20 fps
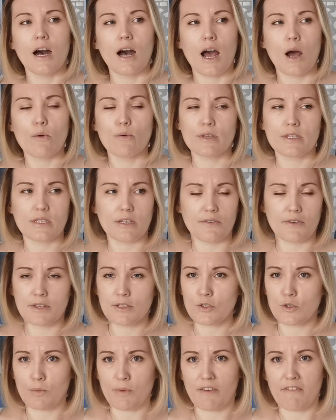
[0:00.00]
I was
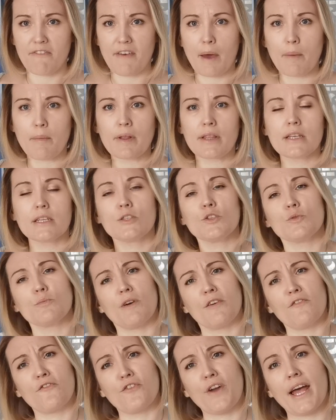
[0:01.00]
serving to my family, to
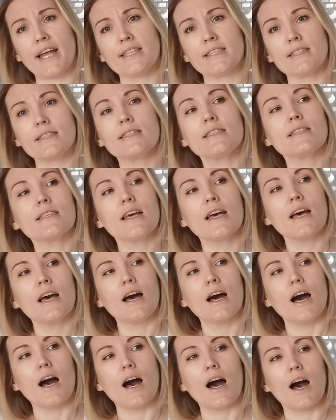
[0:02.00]
my friends,
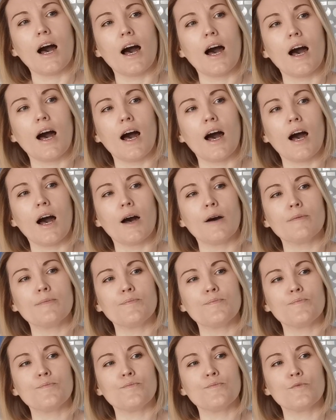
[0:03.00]

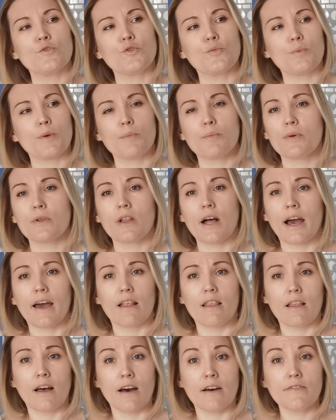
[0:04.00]
to people I
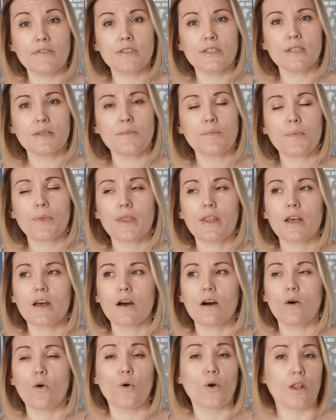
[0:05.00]
loved
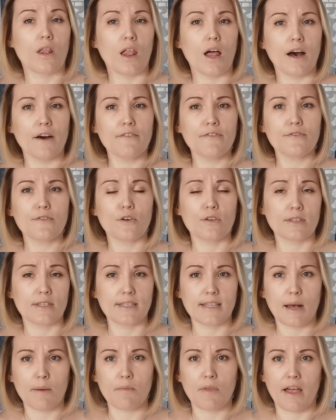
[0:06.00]
or love on
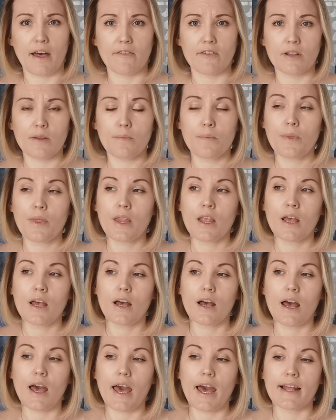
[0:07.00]
some level.
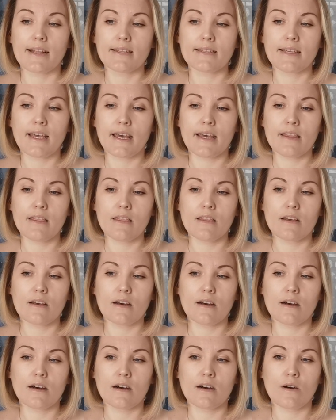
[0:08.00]
And then
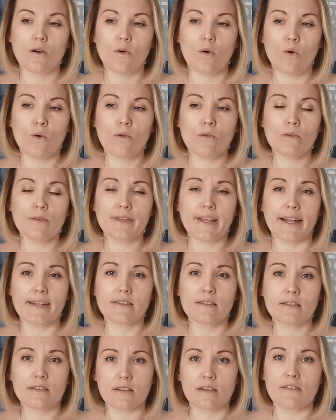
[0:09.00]
all that
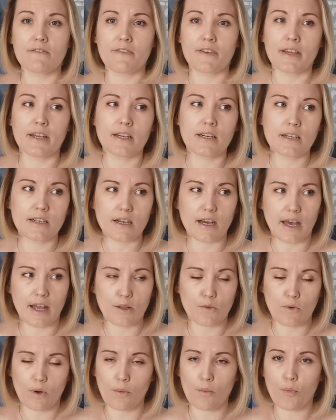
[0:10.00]
serving
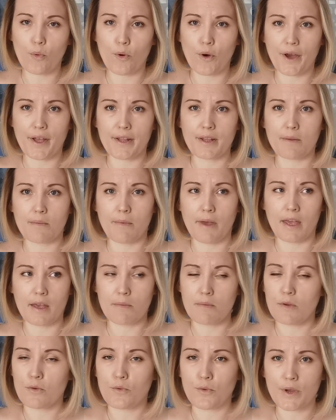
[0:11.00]
at one point made
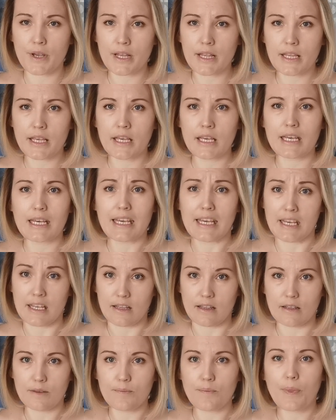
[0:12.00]
me really
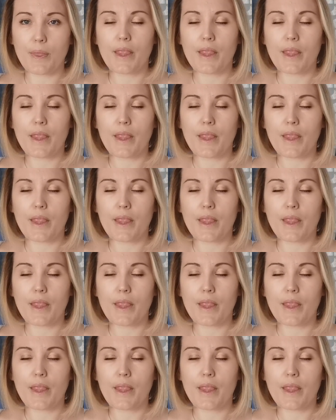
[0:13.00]
ill.